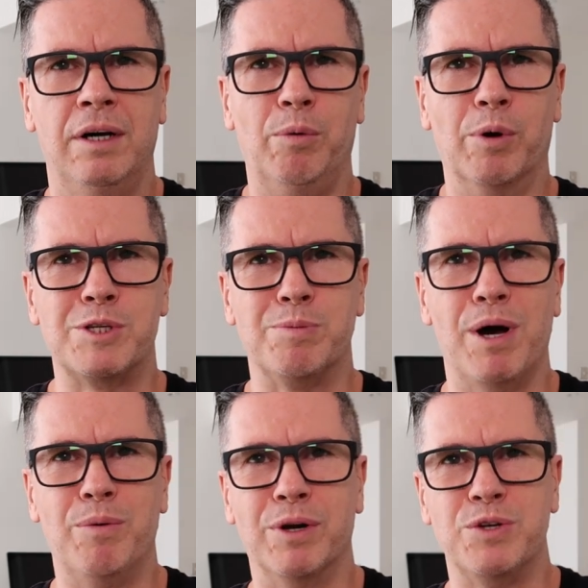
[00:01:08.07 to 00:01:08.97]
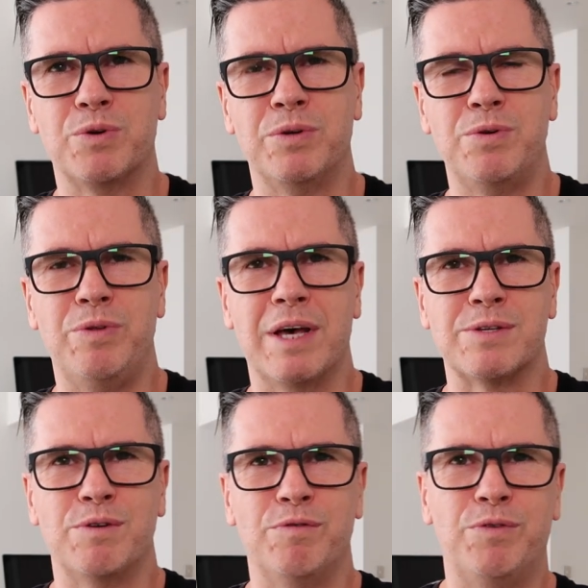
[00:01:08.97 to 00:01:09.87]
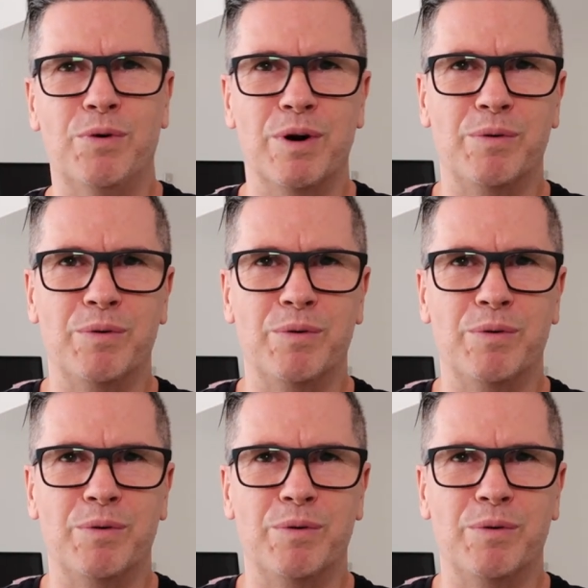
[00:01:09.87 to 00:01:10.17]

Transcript: I wanted to buy one in 2004.